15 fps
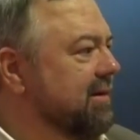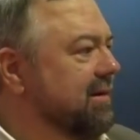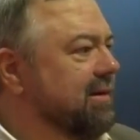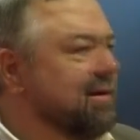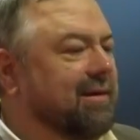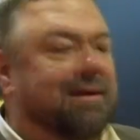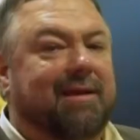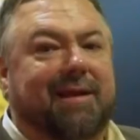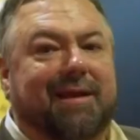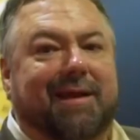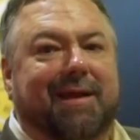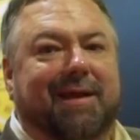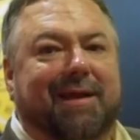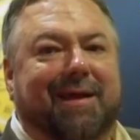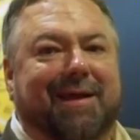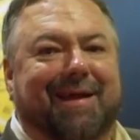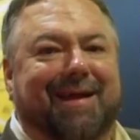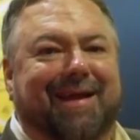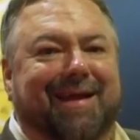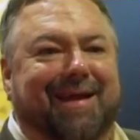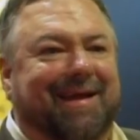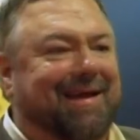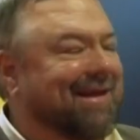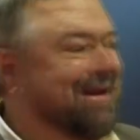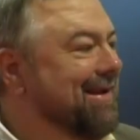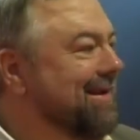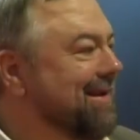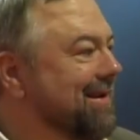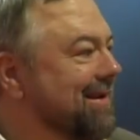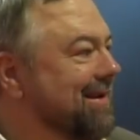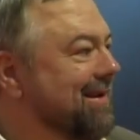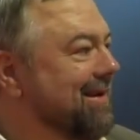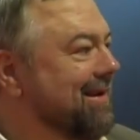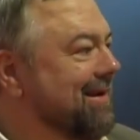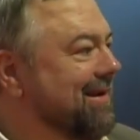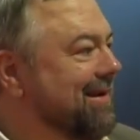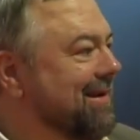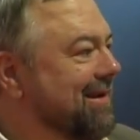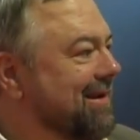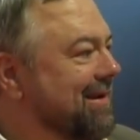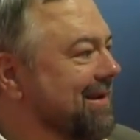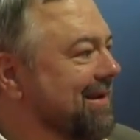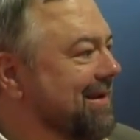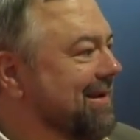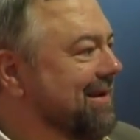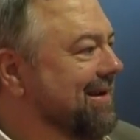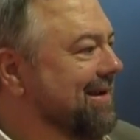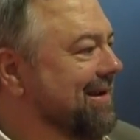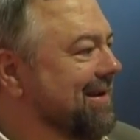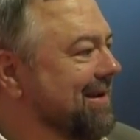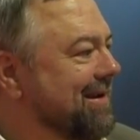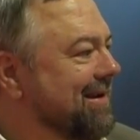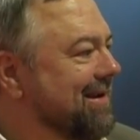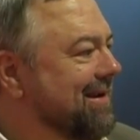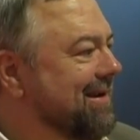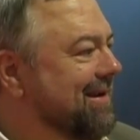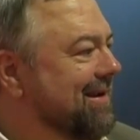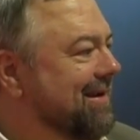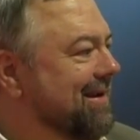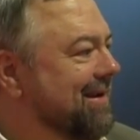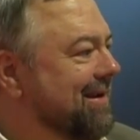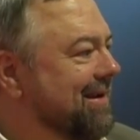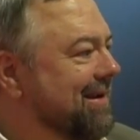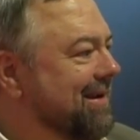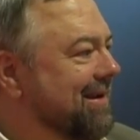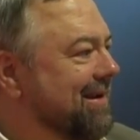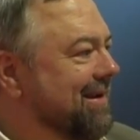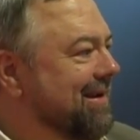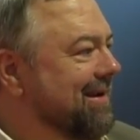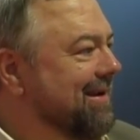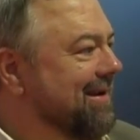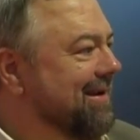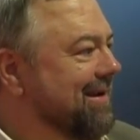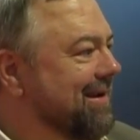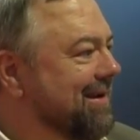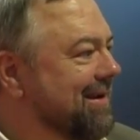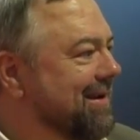[no speech]